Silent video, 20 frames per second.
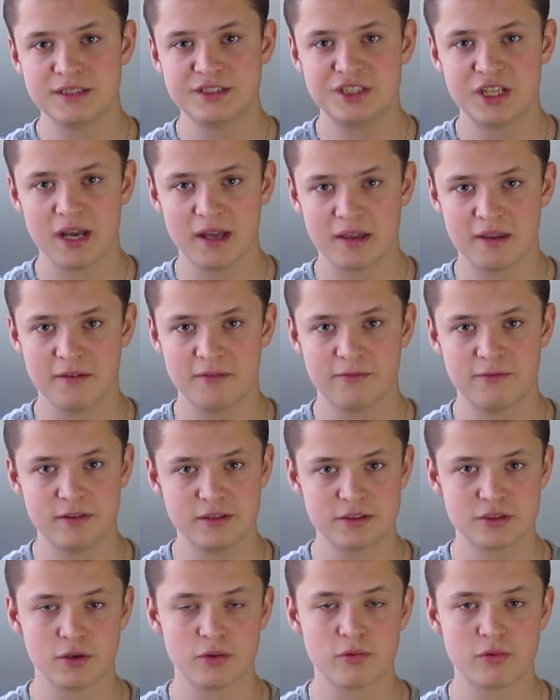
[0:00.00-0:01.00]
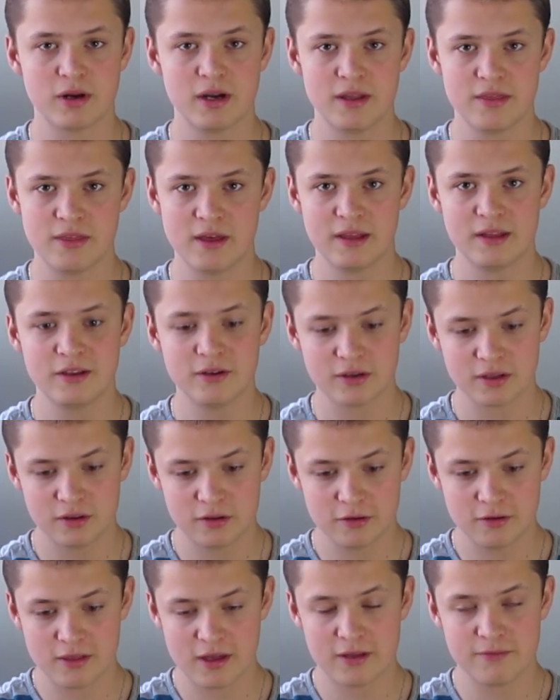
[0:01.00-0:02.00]
check if it's alright then you can
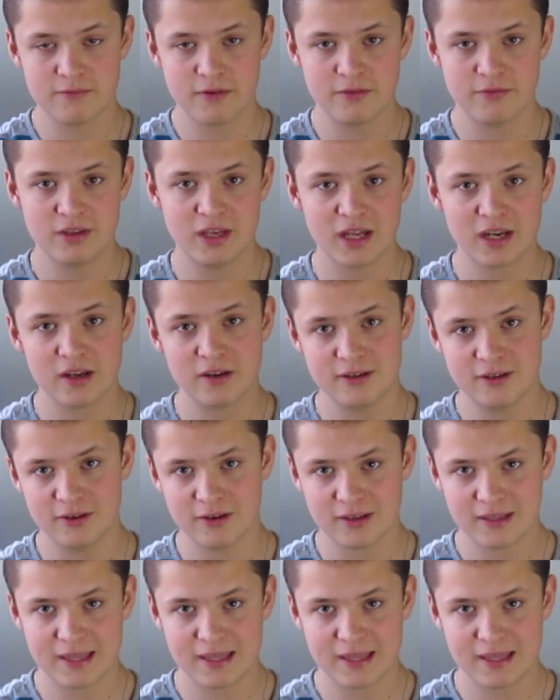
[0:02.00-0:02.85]
do that with Yeti you